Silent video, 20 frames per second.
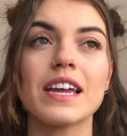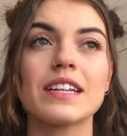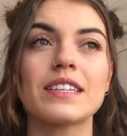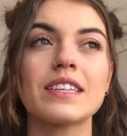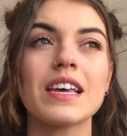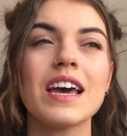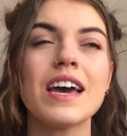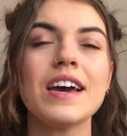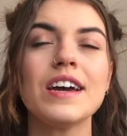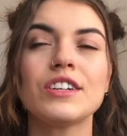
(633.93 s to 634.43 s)
It's
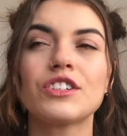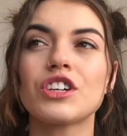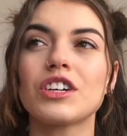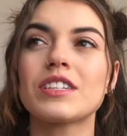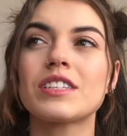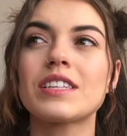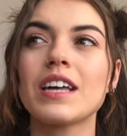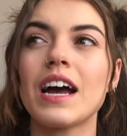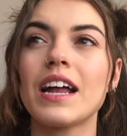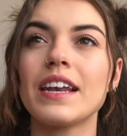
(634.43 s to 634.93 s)

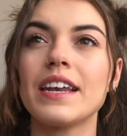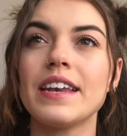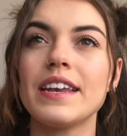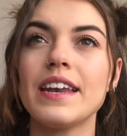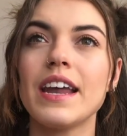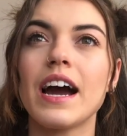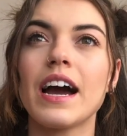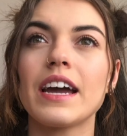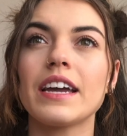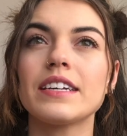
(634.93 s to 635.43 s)
just that
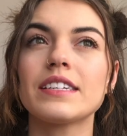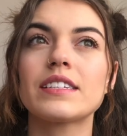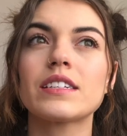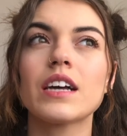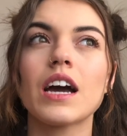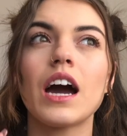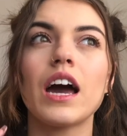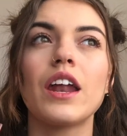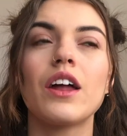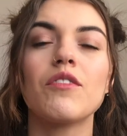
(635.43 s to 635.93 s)
nice
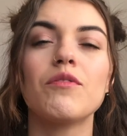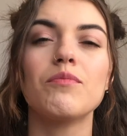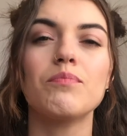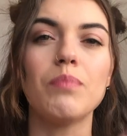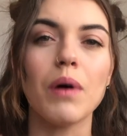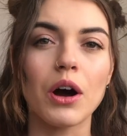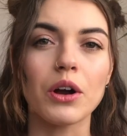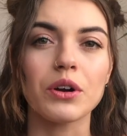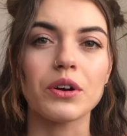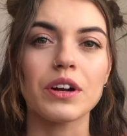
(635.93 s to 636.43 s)
kind of
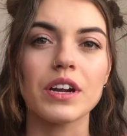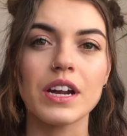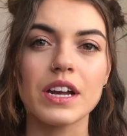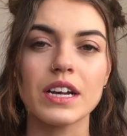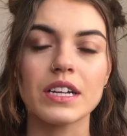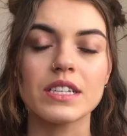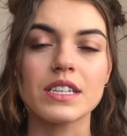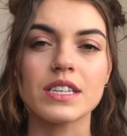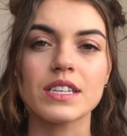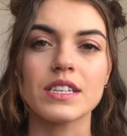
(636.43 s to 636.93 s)
buttery
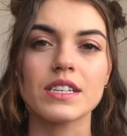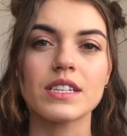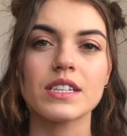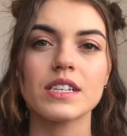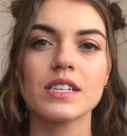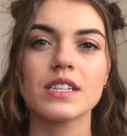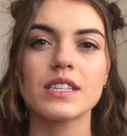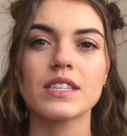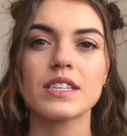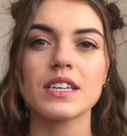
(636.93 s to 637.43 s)

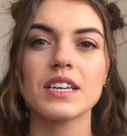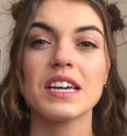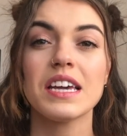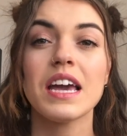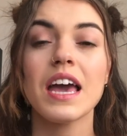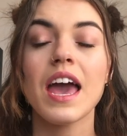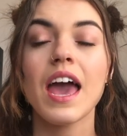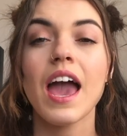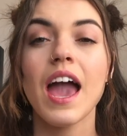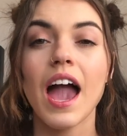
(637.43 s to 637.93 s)

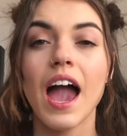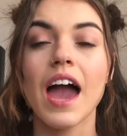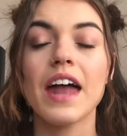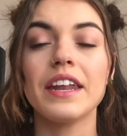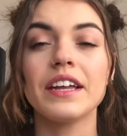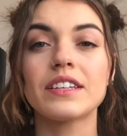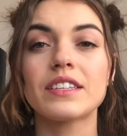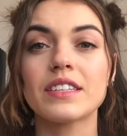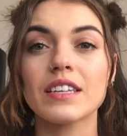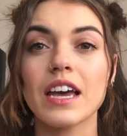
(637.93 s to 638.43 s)
consistency, and
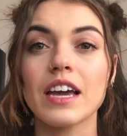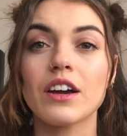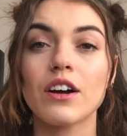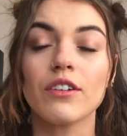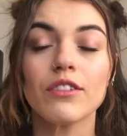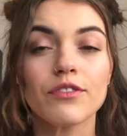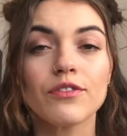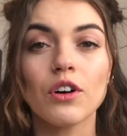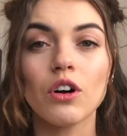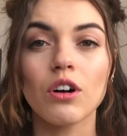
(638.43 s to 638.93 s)
it's like a
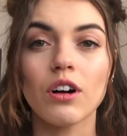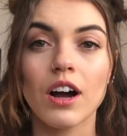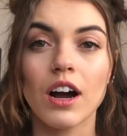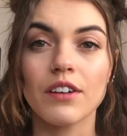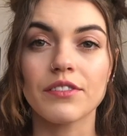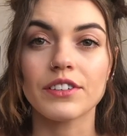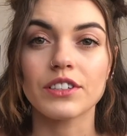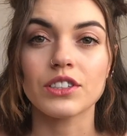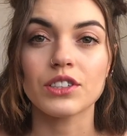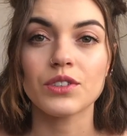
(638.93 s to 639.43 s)
full
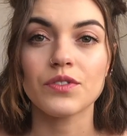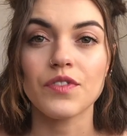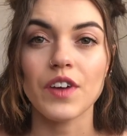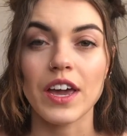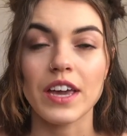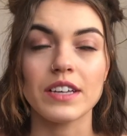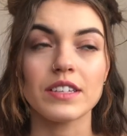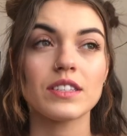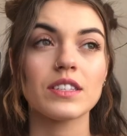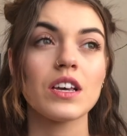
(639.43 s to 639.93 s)
coverage
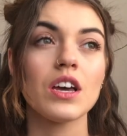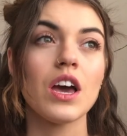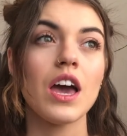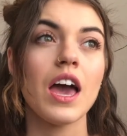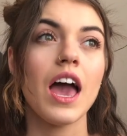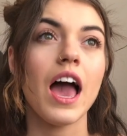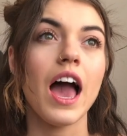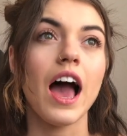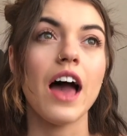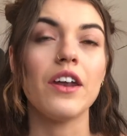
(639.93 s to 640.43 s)
face.
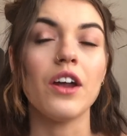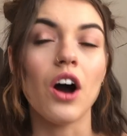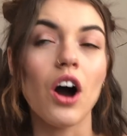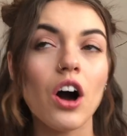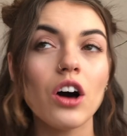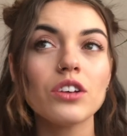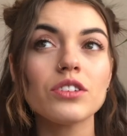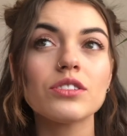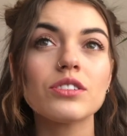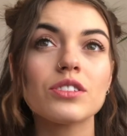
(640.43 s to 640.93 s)
And
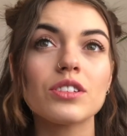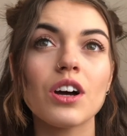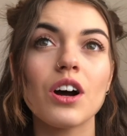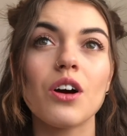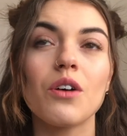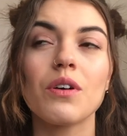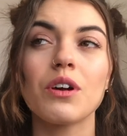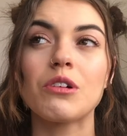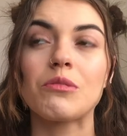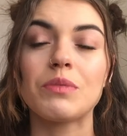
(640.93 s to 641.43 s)

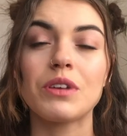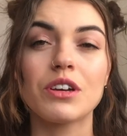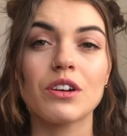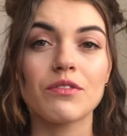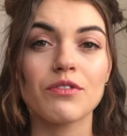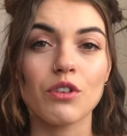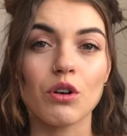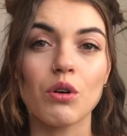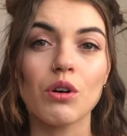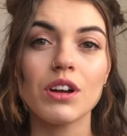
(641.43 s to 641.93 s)
also, it would be
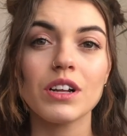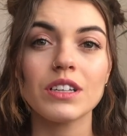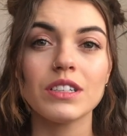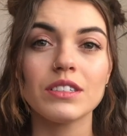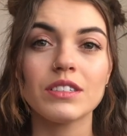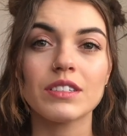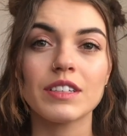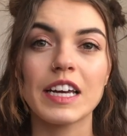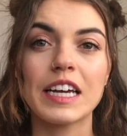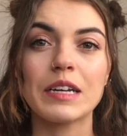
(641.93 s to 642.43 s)
good for oily
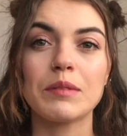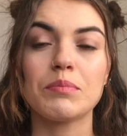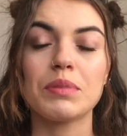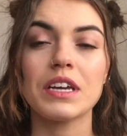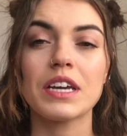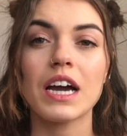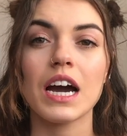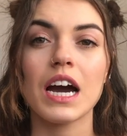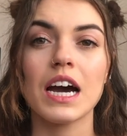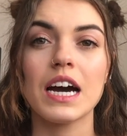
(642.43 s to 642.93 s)
skin
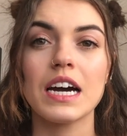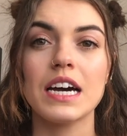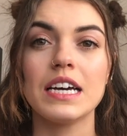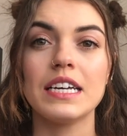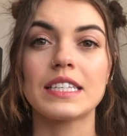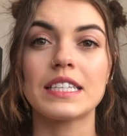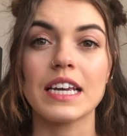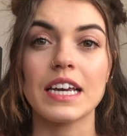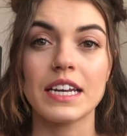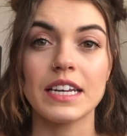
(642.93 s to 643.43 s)

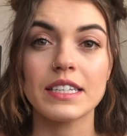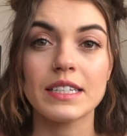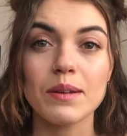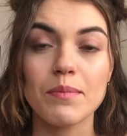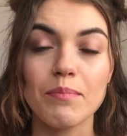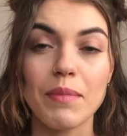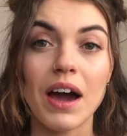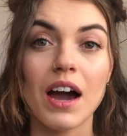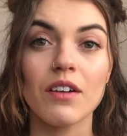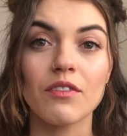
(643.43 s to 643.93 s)
because it is a
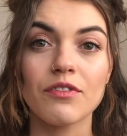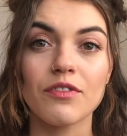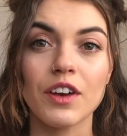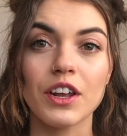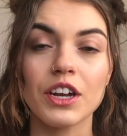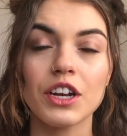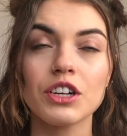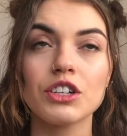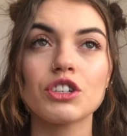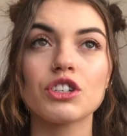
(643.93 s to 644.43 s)
matte
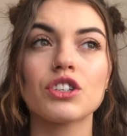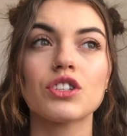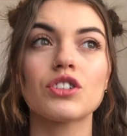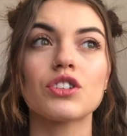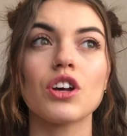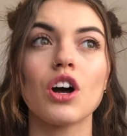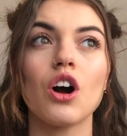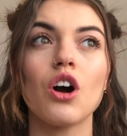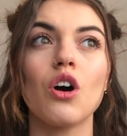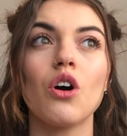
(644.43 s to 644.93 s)
finish.
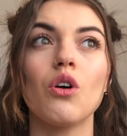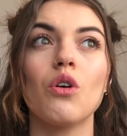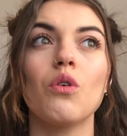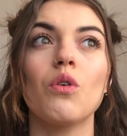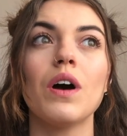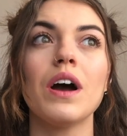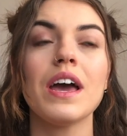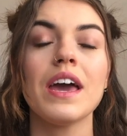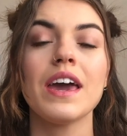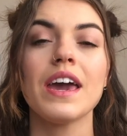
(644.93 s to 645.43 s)

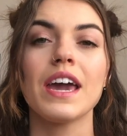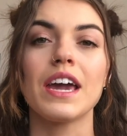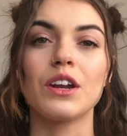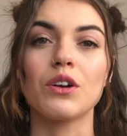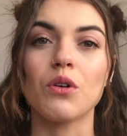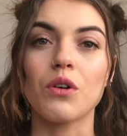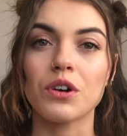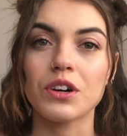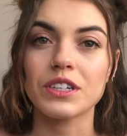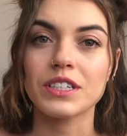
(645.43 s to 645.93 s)
So in
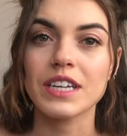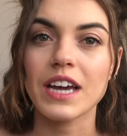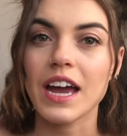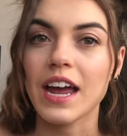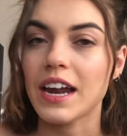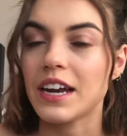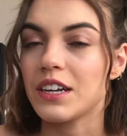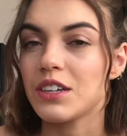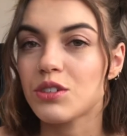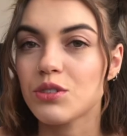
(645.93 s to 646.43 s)
order to get
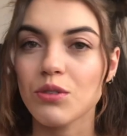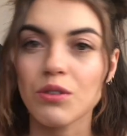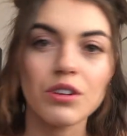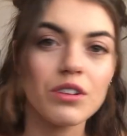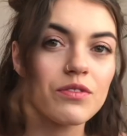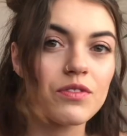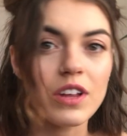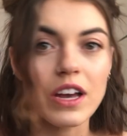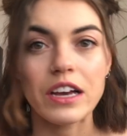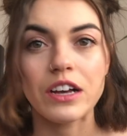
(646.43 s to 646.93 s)
any sort
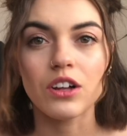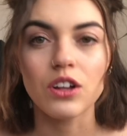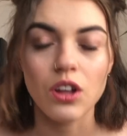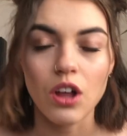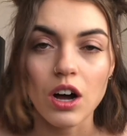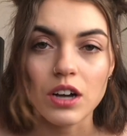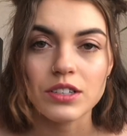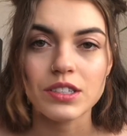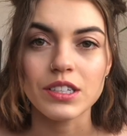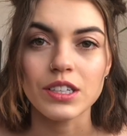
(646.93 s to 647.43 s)
of like
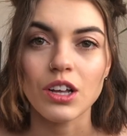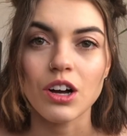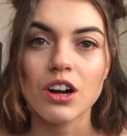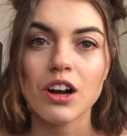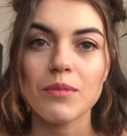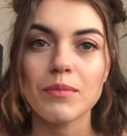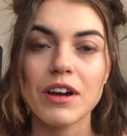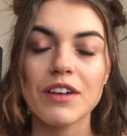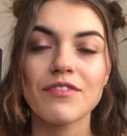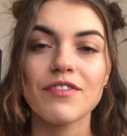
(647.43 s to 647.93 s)
glossy look
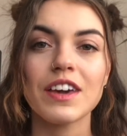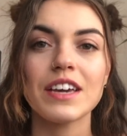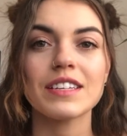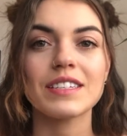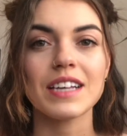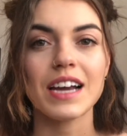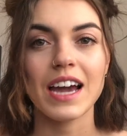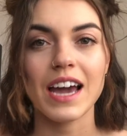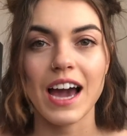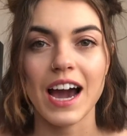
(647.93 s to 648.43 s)
on my face,
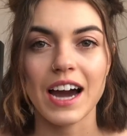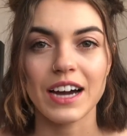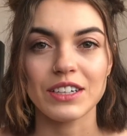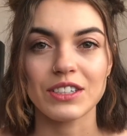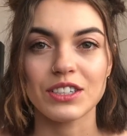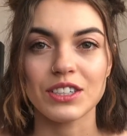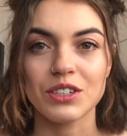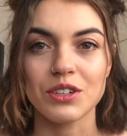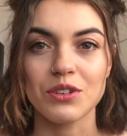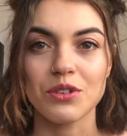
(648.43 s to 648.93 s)
I had
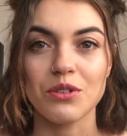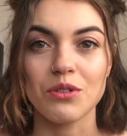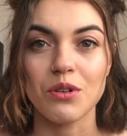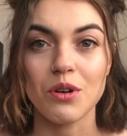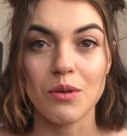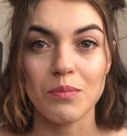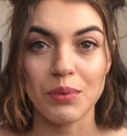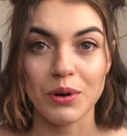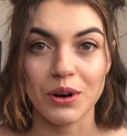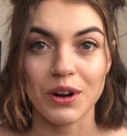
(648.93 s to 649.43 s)

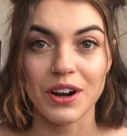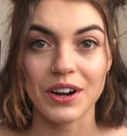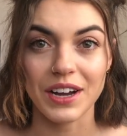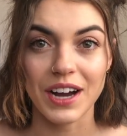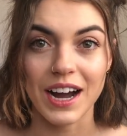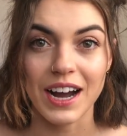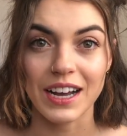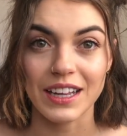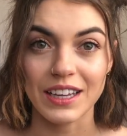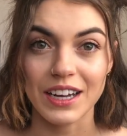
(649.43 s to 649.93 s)
to put on
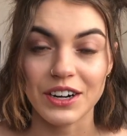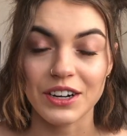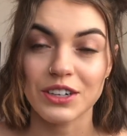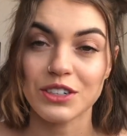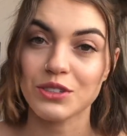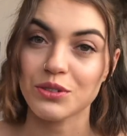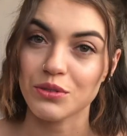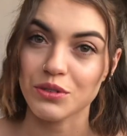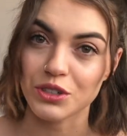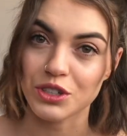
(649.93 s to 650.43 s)
highlighter
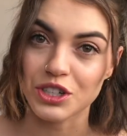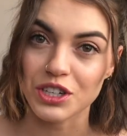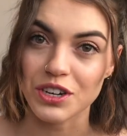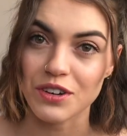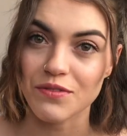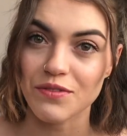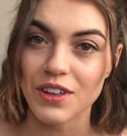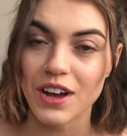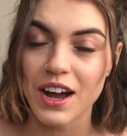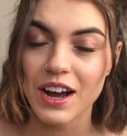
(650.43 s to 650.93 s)
to
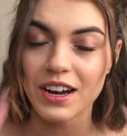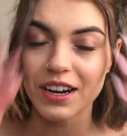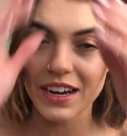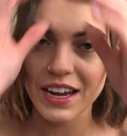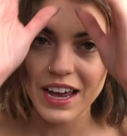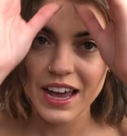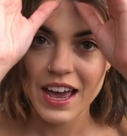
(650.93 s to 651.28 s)
achieve that.